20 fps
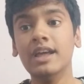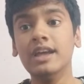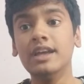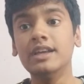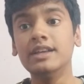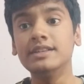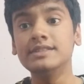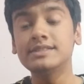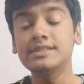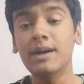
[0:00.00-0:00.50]

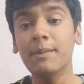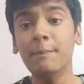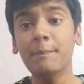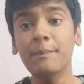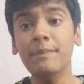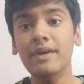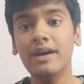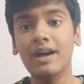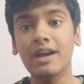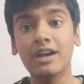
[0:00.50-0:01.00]

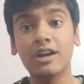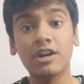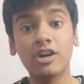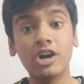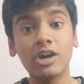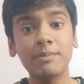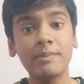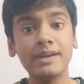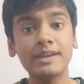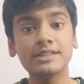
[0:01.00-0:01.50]
some
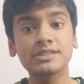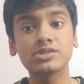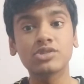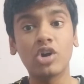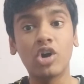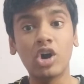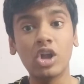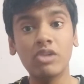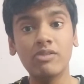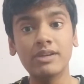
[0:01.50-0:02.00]
government is
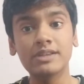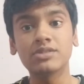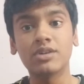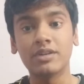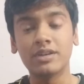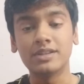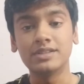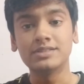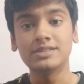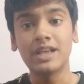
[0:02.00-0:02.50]
always
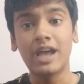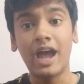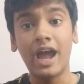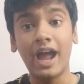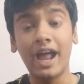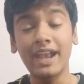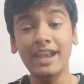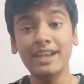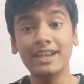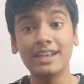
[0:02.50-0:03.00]
on us,
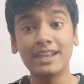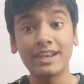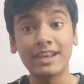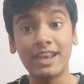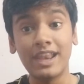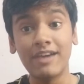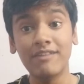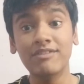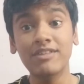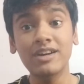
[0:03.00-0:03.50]
and
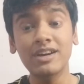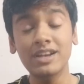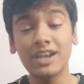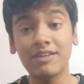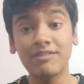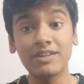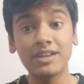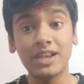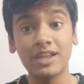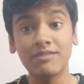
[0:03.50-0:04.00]
never
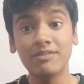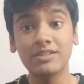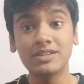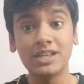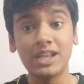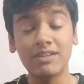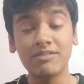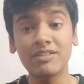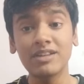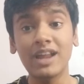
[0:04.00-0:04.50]

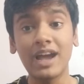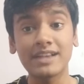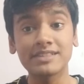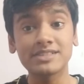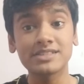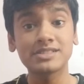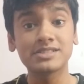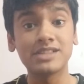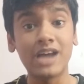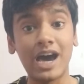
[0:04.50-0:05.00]

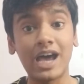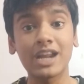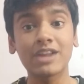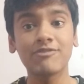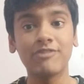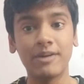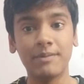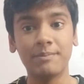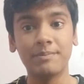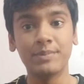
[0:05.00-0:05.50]
access
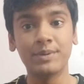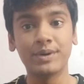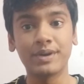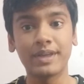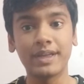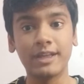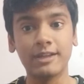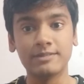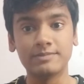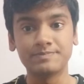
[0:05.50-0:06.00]
dark web.
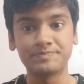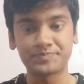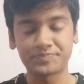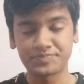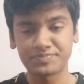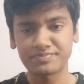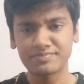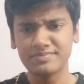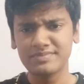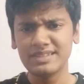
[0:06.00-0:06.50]
Okay,
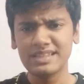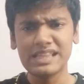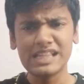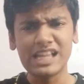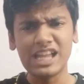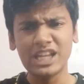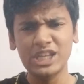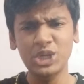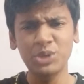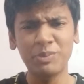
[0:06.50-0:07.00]

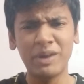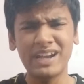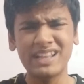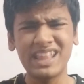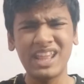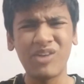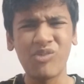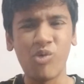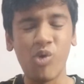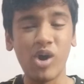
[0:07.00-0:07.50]
You might
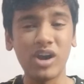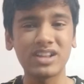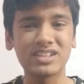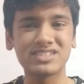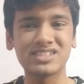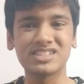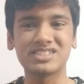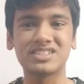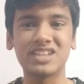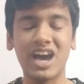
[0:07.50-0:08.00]
think, what is
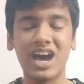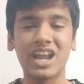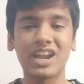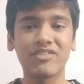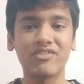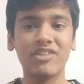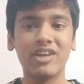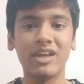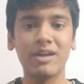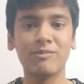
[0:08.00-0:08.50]
this
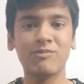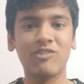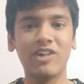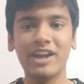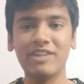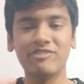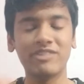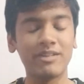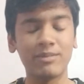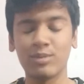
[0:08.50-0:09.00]
dark web,
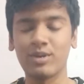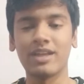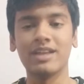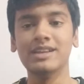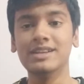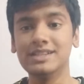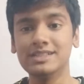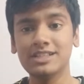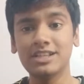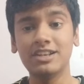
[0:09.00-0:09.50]
white web? Okay,
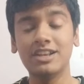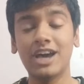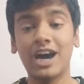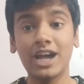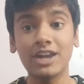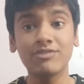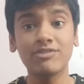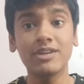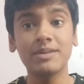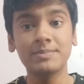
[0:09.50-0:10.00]
see,
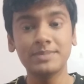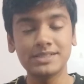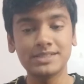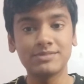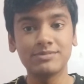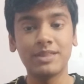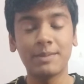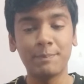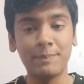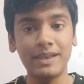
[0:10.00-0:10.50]
dark web
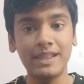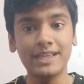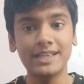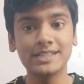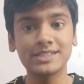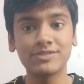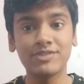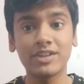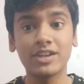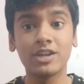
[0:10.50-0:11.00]
is the
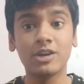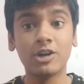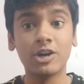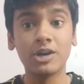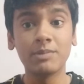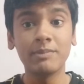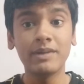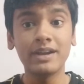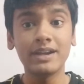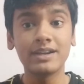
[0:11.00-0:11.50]
place where
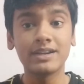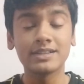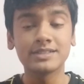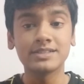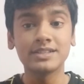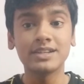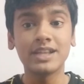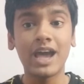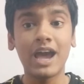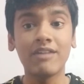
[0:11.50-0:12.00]
government
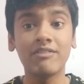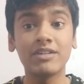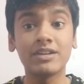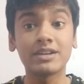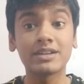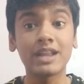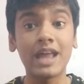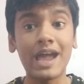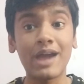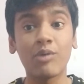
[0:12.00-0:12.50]
doesn't have a
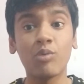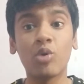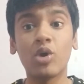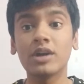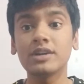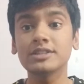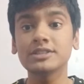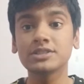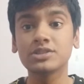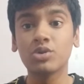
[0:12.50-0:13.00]
track
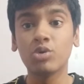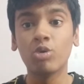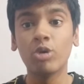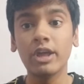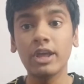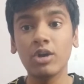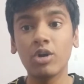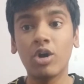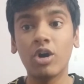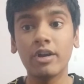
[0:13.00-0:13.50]
what is
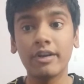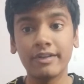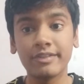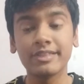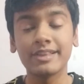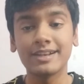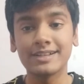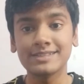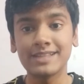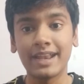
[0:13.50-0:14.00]
going on
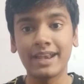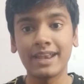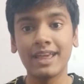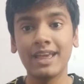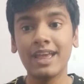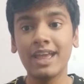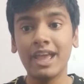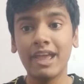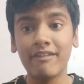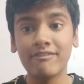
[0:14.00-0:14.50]
that side.
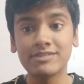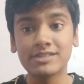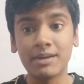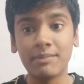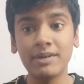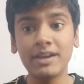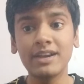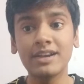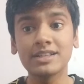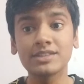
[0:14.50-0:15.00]
If
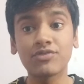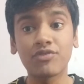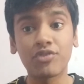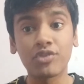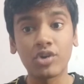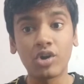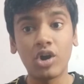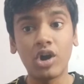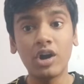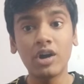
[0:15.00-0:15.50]
somebody does
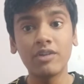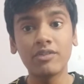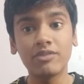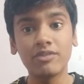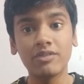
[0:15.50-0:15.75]
fraud